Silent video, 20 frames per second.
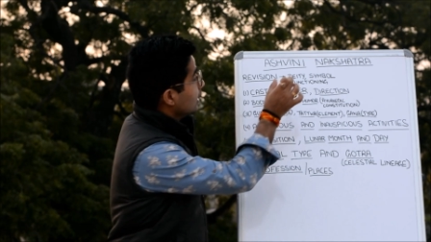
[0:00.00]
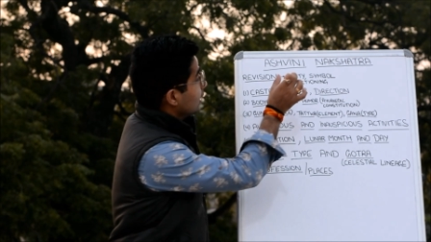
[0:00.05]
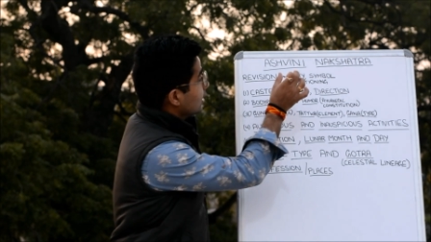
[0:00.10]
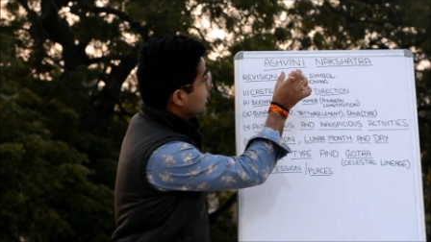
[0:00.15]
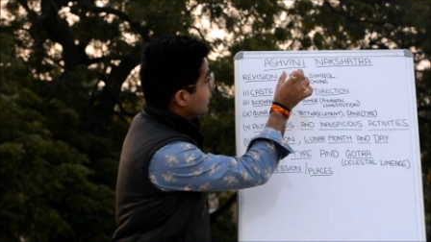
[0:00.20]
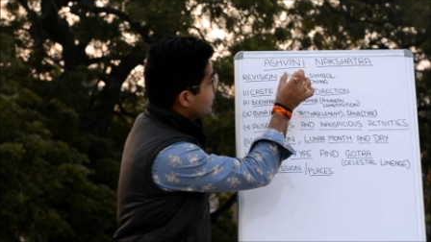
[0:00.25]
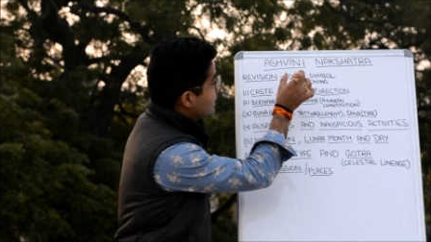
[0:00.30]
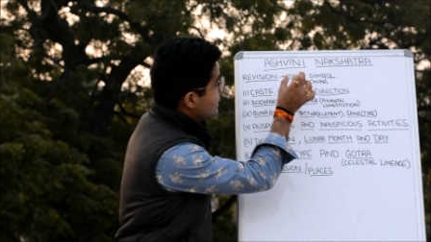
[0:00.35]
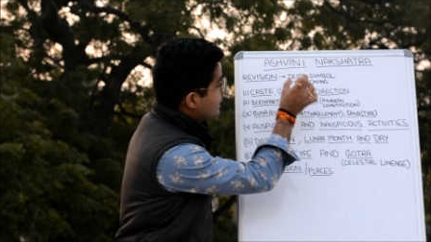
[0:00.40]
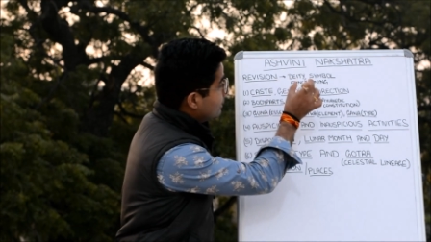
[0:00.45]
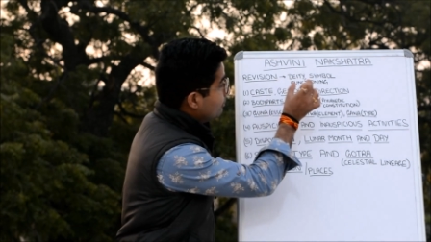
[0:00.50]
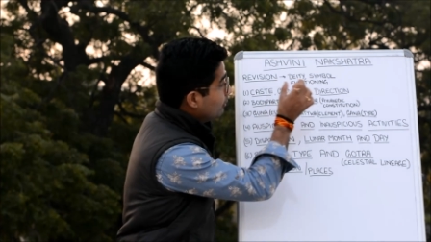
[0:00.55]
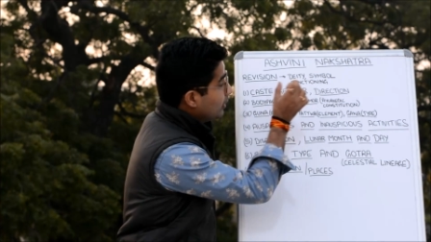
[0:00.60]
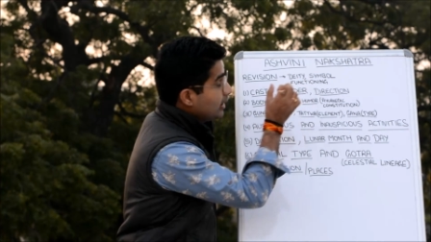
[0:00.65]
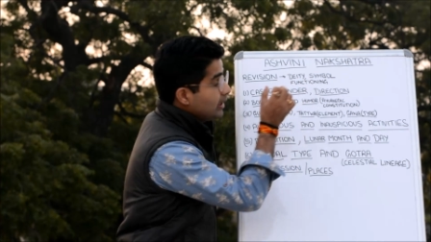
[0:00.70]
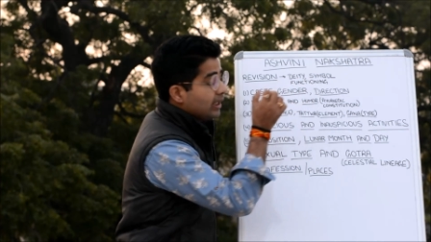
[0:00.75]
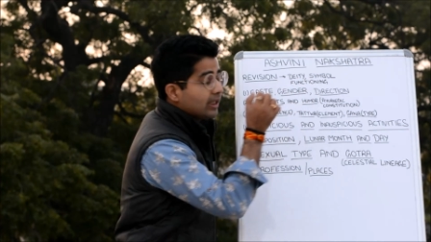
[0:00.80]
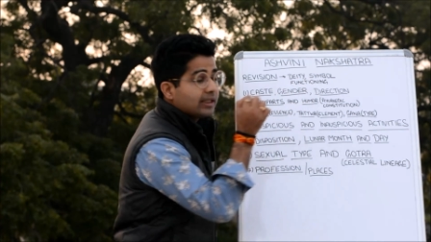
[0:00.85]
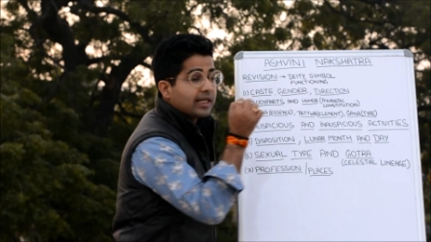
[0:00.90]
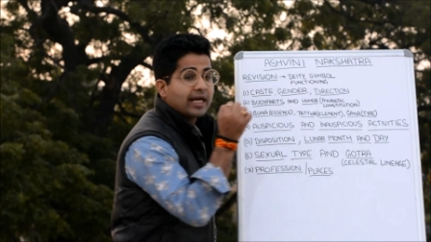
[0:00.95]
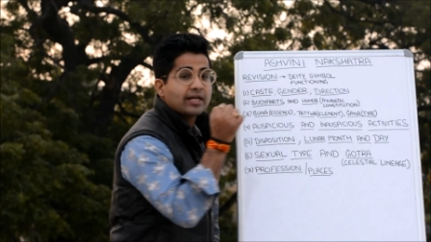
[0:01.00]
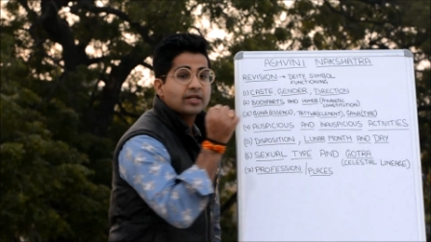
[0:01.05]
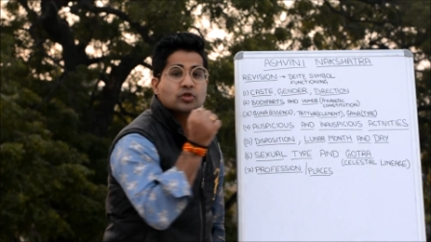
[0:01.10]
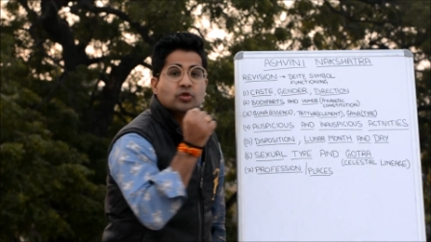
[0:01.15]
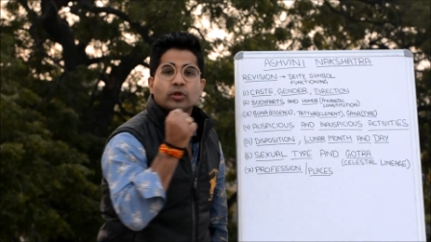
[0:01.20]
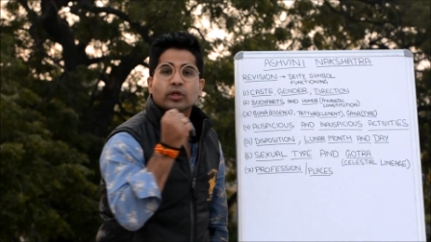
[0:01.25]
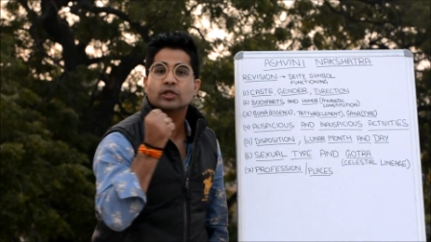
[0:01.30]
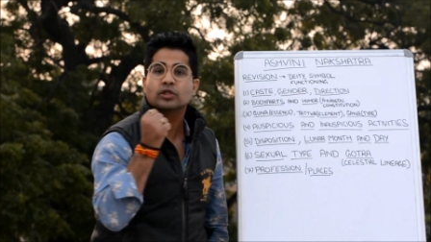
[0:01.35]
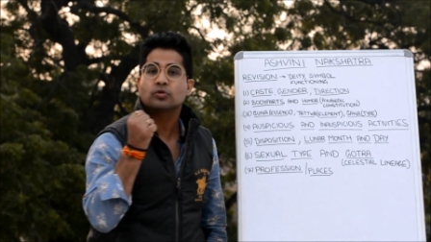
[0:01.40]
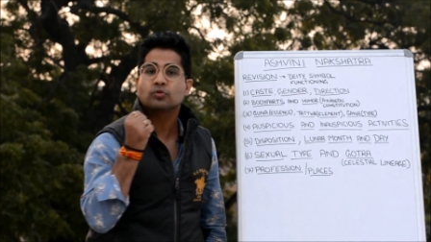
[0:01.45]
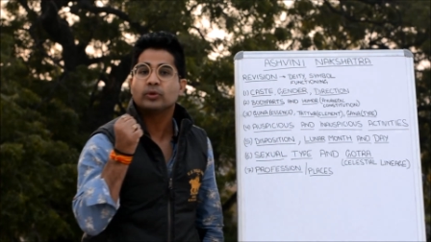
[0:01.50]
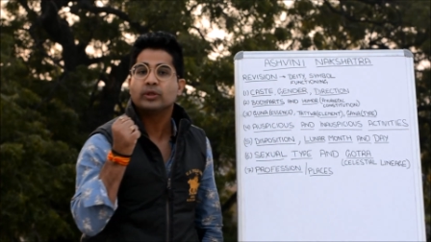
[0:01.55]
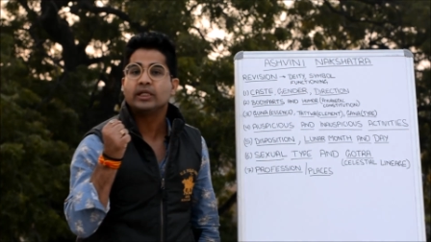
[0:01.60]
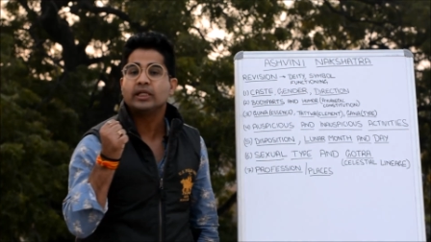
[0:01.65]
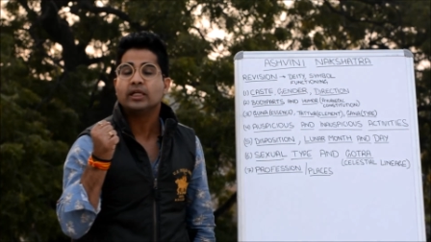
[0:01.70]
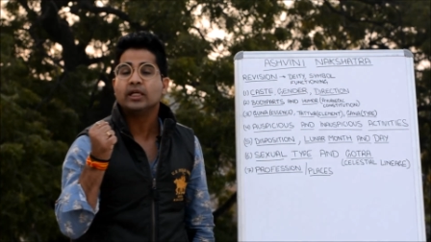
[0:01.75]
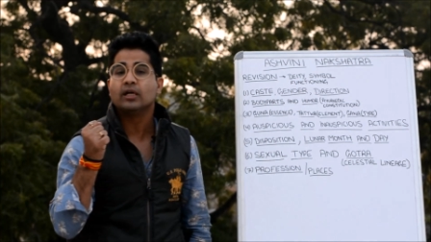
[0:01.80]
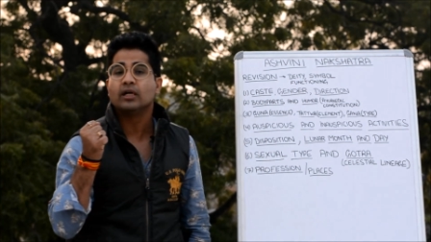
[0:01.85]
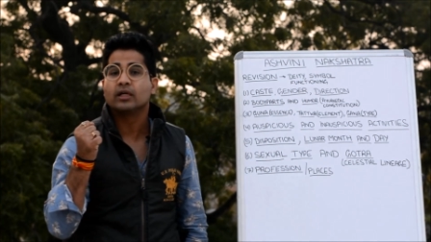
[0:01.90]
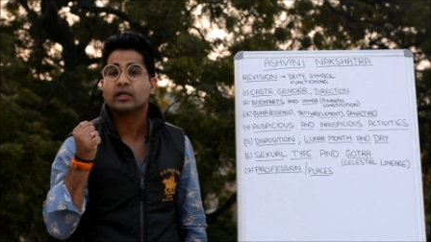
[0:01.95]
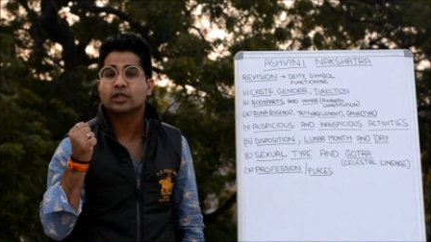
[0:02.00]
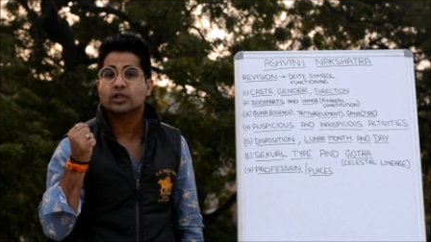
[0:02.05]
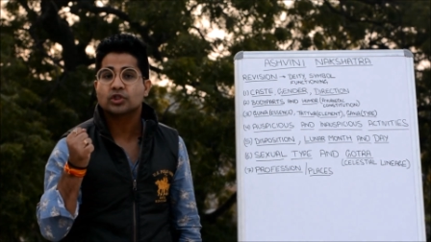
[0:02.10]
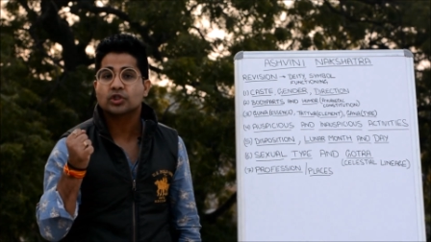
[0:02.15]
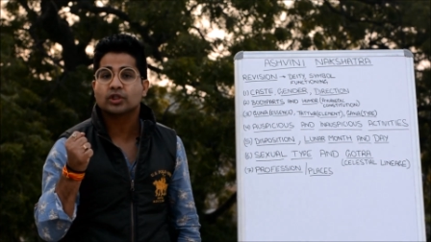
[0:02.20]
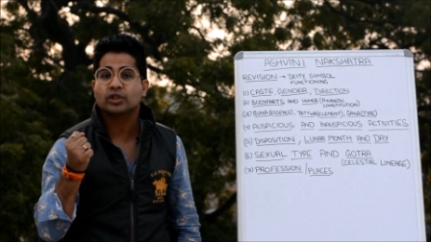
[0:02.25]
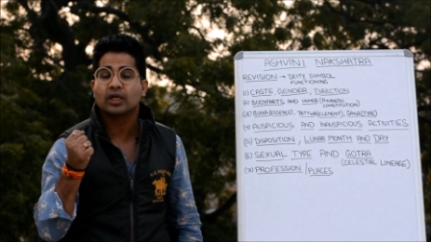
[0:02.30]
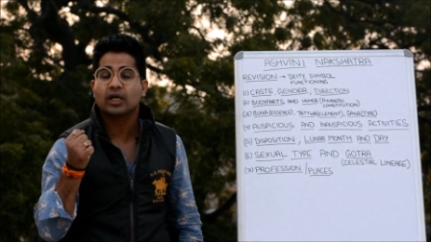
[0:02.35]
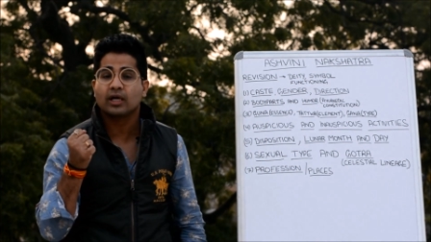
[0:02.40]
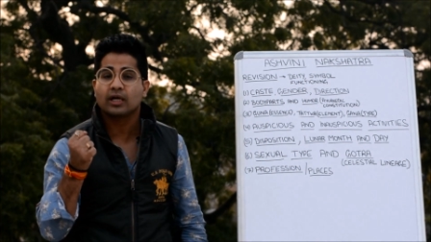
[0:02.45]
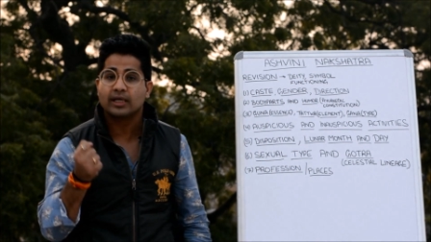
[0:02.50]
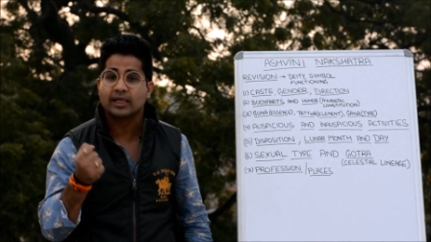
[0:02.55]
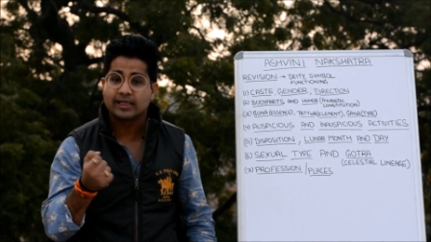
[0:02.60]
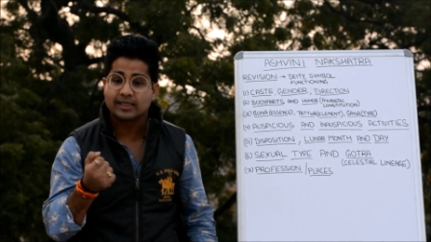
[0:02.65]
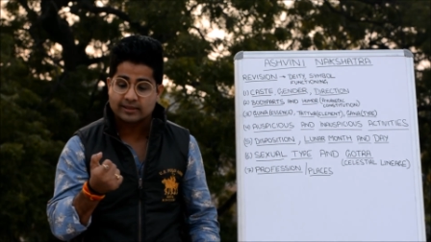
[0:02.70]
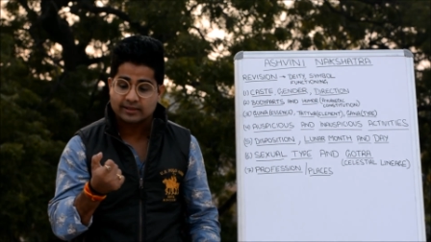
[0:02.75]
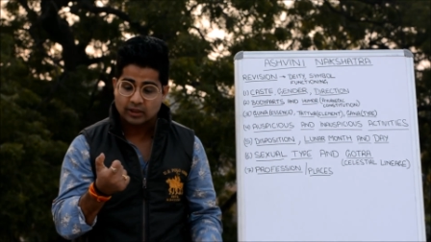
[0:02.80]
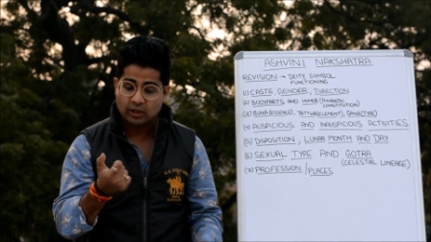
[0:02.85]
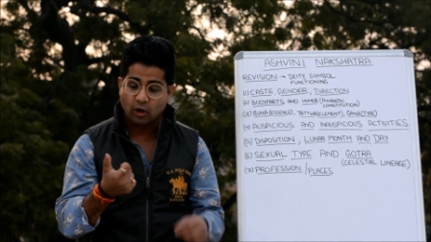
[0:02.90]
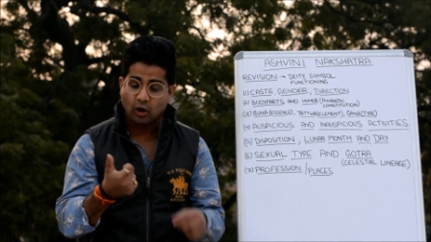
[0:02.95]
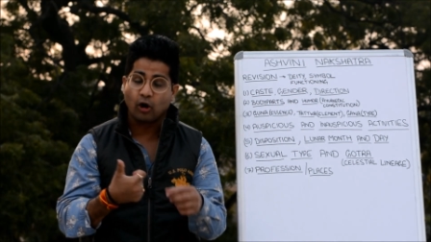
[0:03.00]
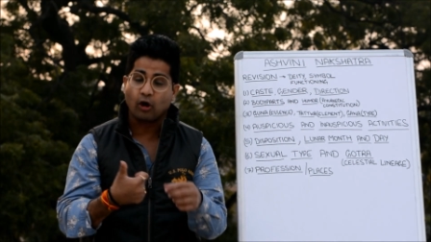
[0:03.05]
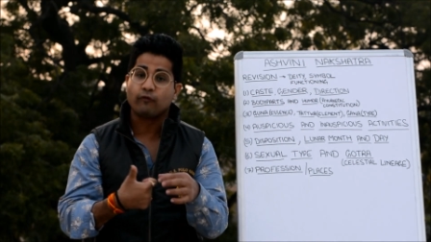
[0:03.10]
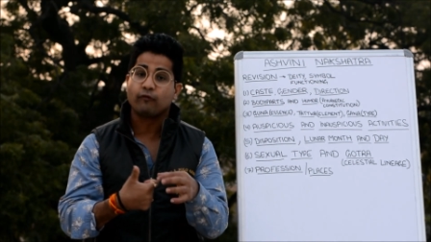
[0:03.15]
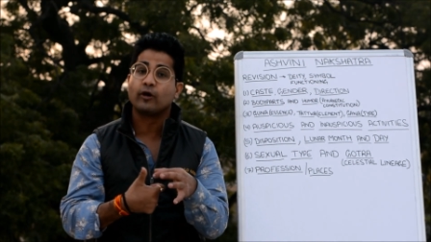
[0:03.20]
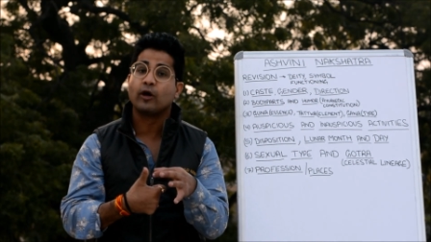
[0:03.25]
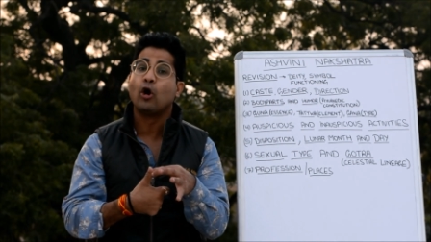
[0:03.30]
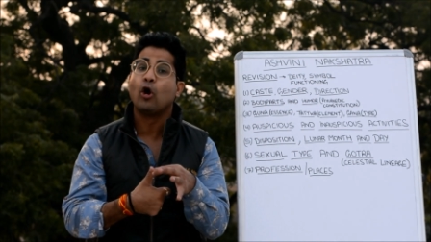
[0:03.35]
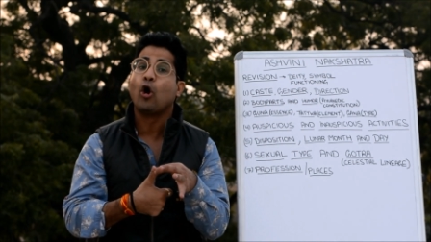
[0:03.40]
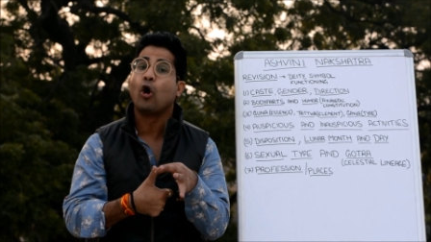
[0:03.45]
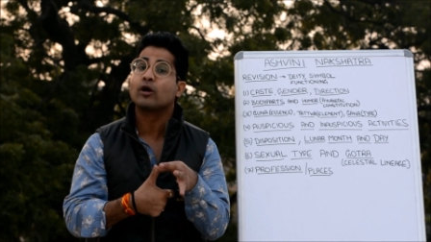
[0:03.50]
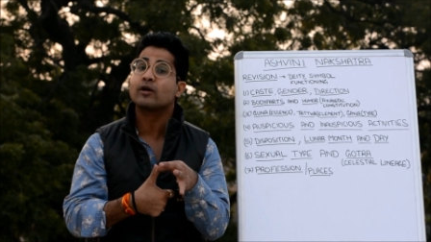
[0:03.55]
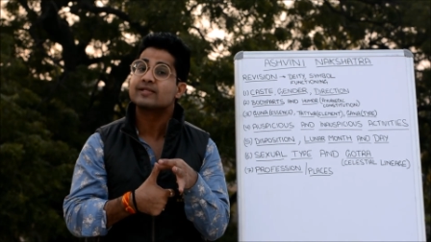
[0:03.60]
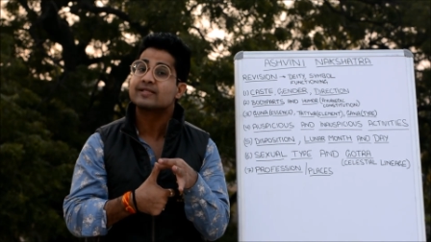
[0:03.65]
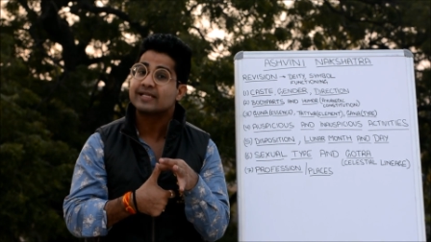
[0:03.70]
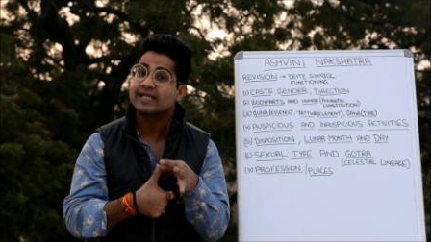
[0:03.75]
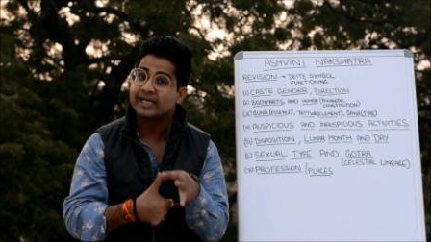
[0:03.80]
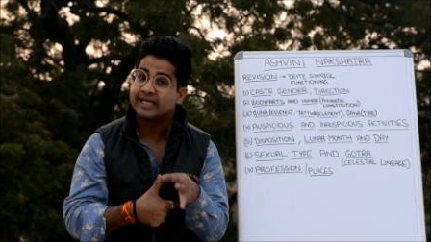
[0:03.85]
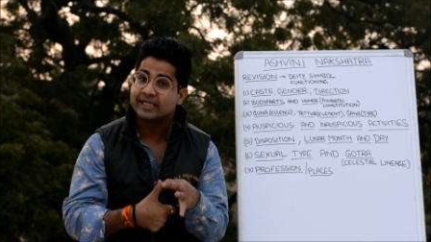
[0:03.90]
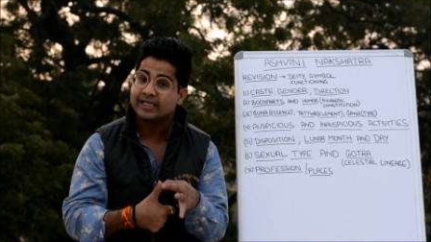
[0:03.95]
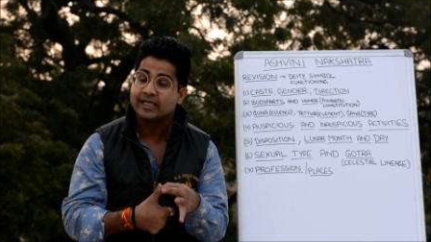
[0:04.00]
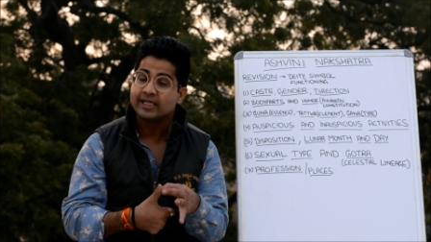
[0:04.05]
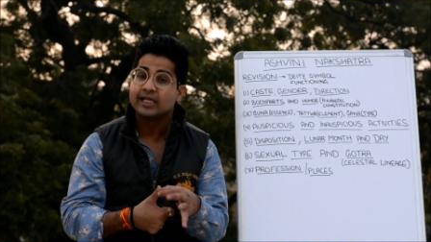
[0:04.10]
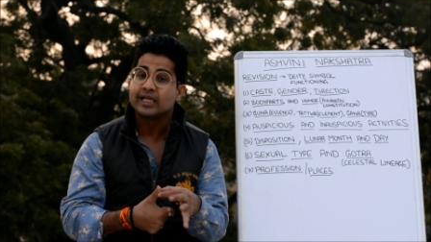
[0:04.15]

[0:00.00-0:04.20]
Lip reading: The symbol attached to the Ashwini Nakshatra is of a horse head